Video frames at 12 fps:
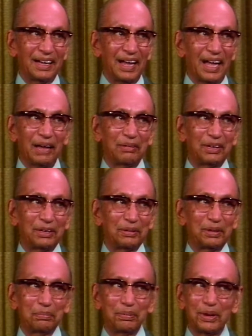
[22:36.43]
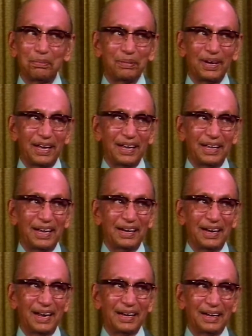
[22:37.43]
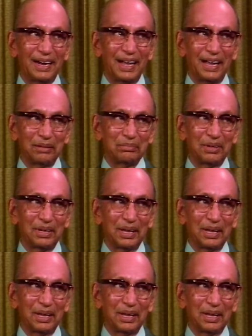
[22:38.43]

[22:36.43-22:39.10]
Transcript: was of the proper age at that time,